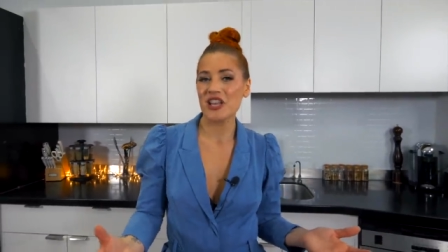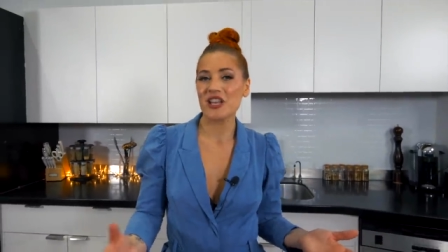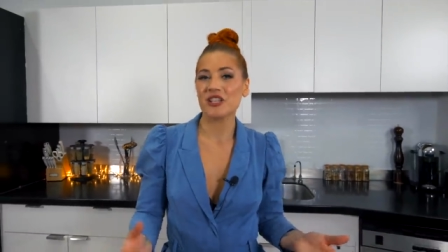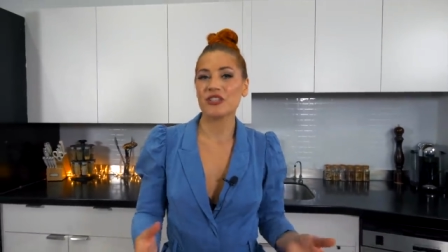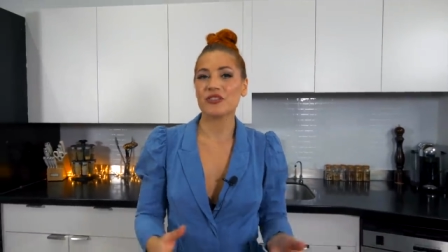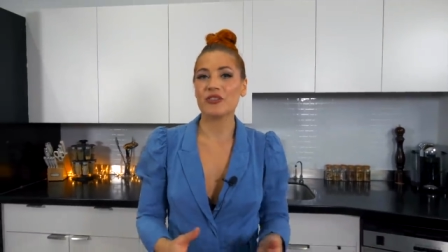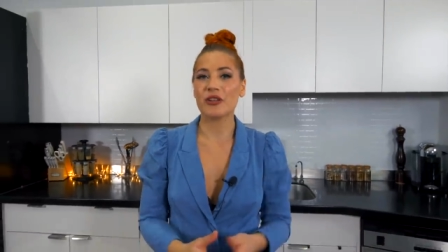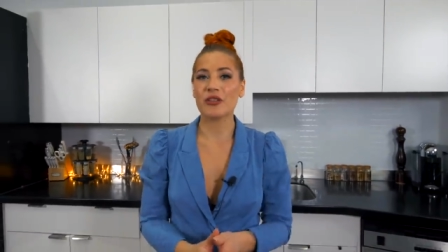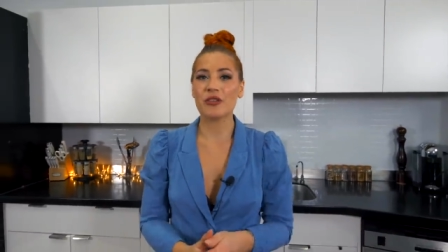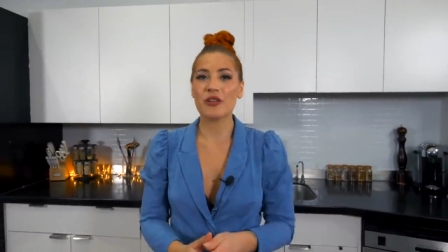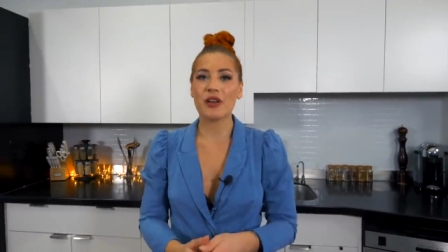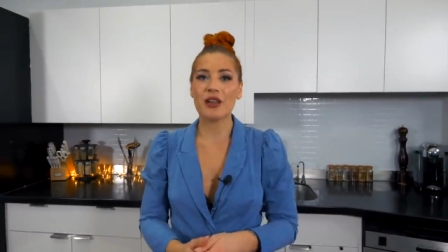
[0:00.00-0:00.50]

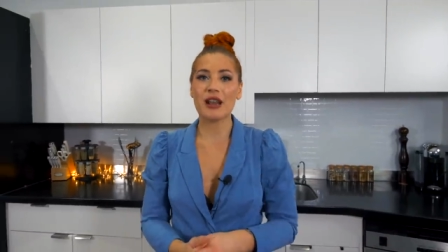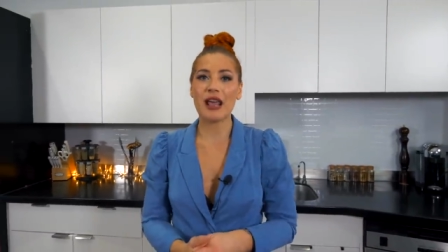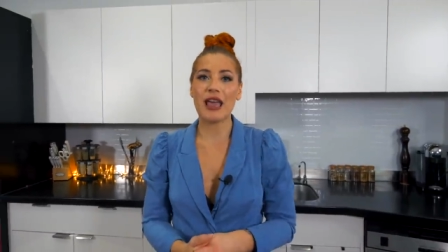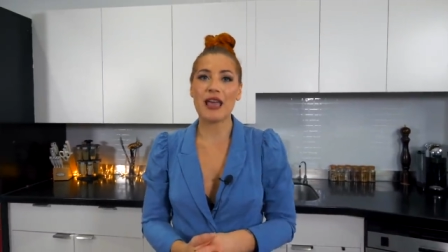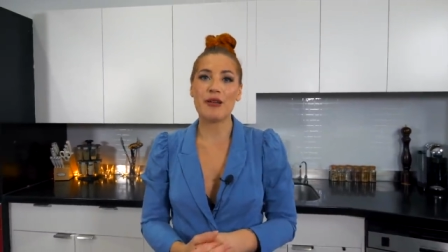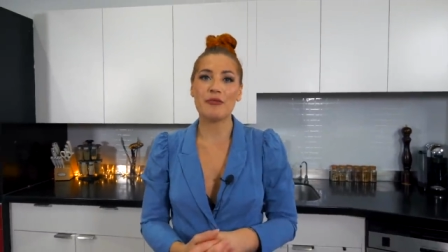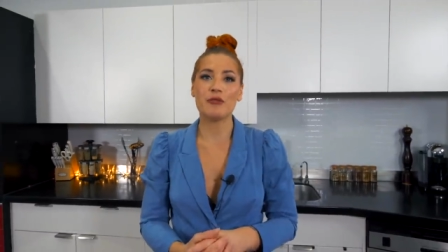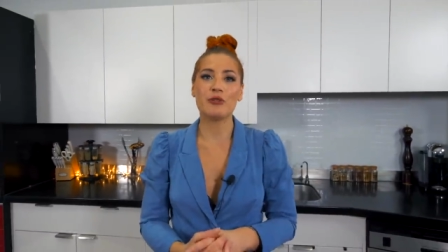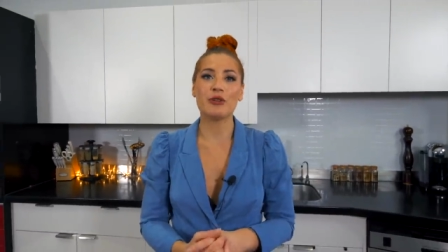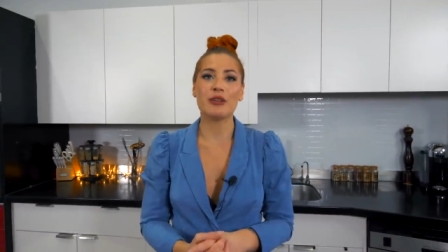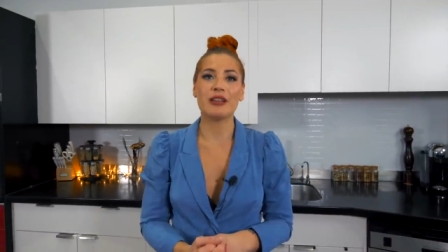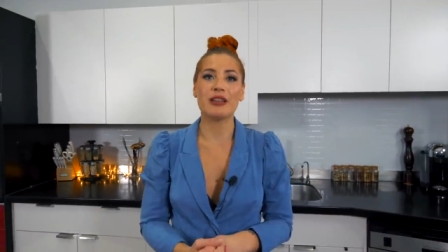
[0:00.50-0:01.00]
So I thought
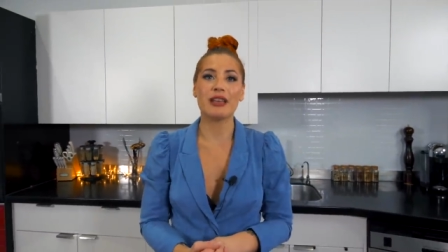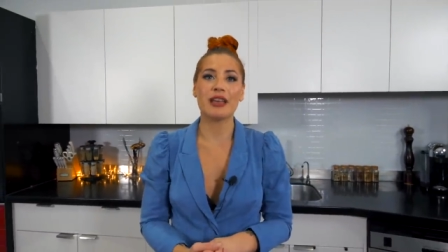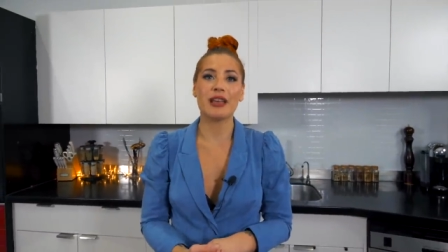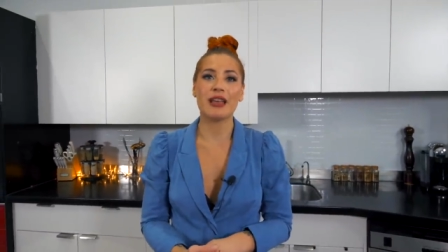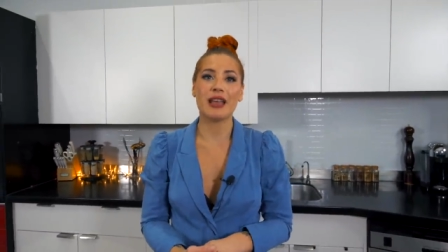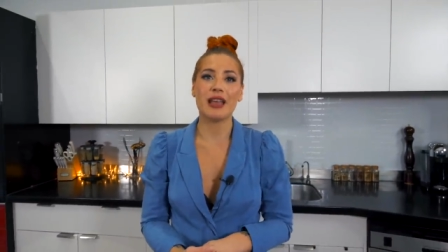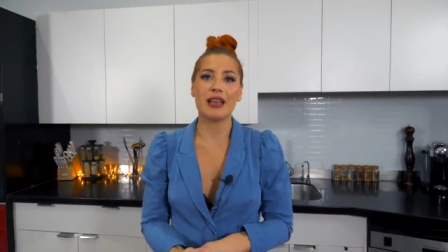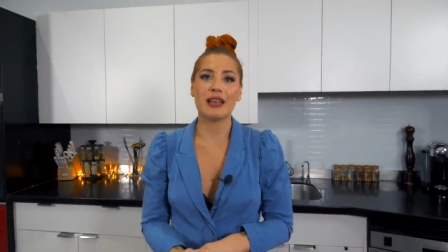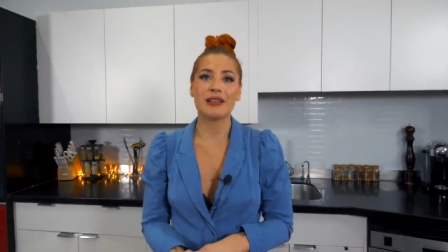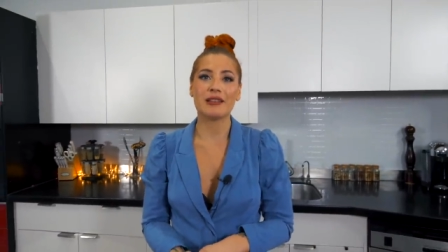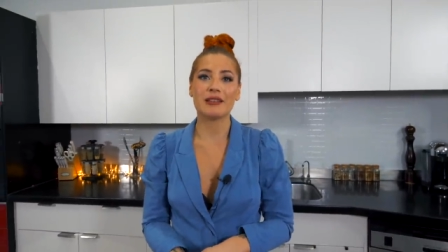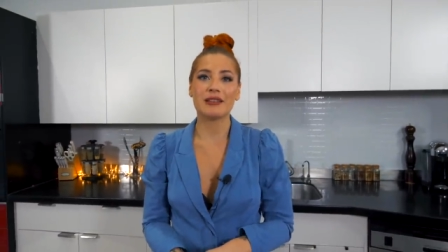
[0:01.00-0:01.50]
I would
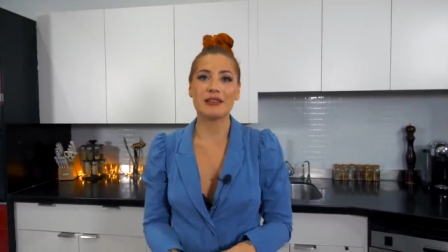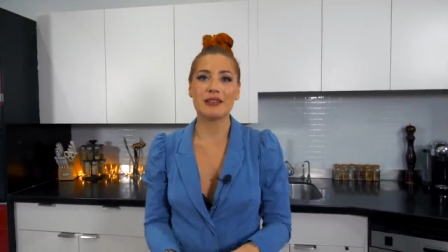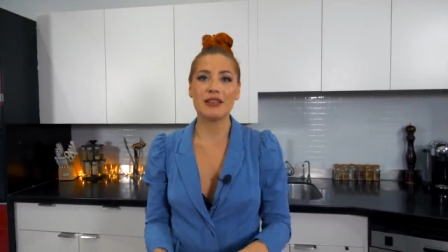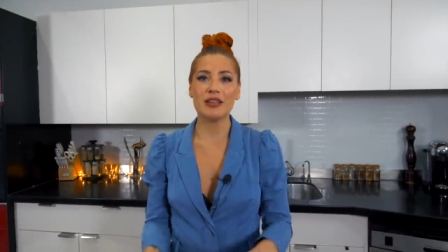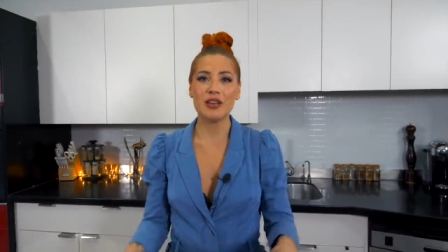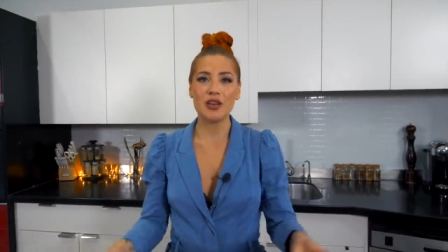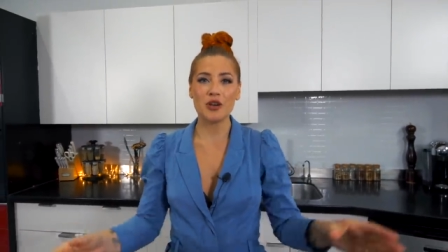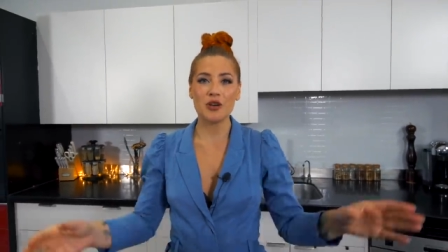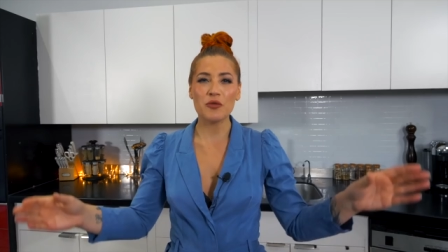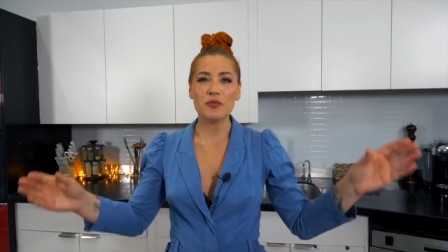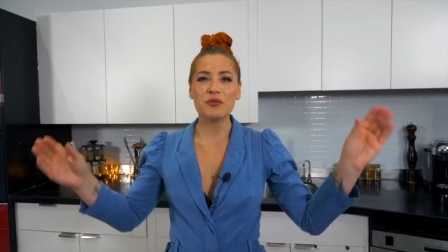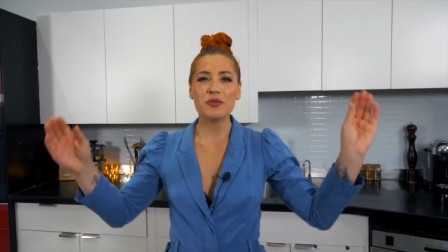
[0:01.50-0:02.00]
you
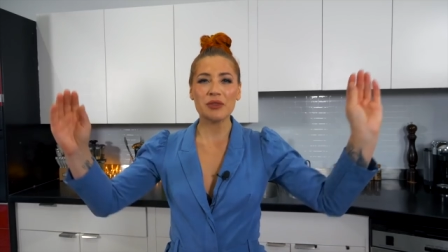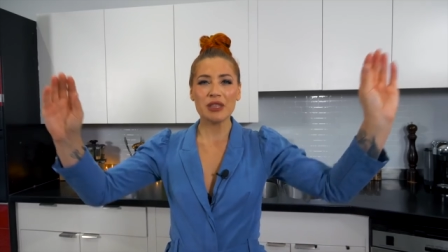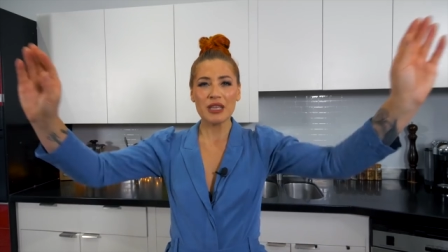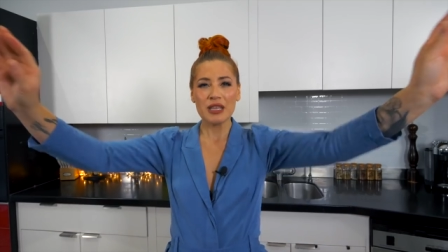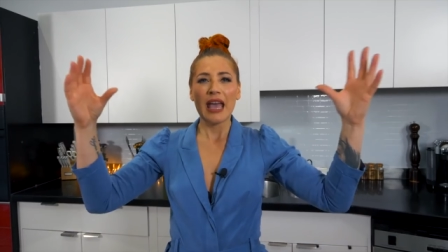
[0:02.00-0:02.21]
know,